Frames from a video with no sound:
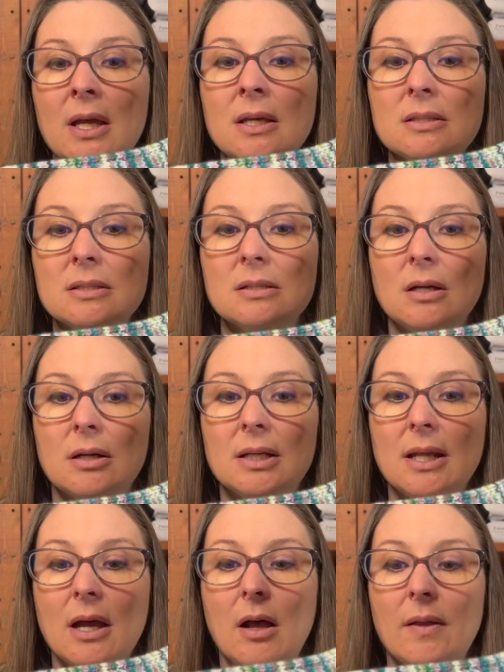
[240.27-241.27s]

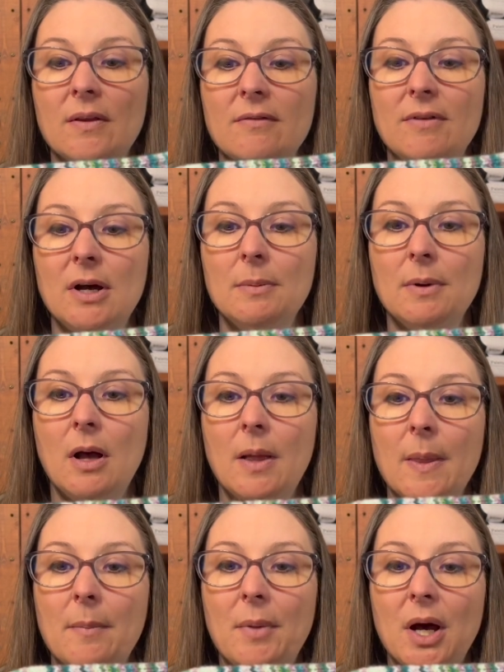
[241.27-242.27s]
stockinette on the
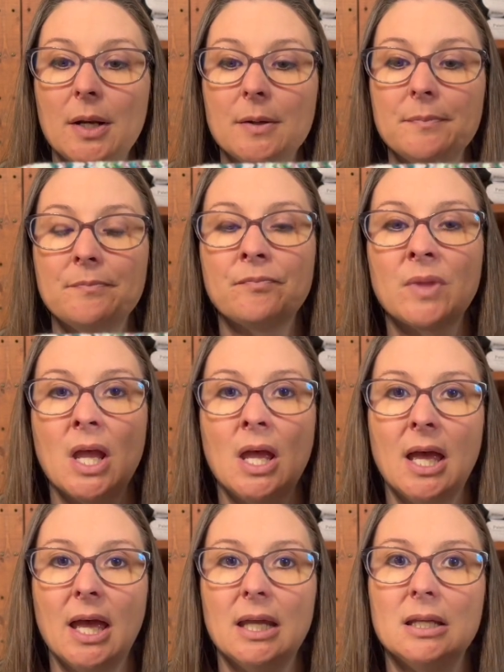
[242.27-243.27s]
bottom,
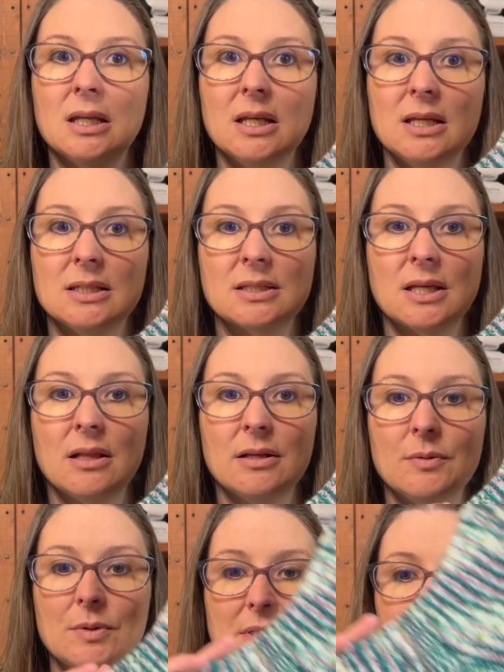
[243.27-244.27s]
and knit it until it was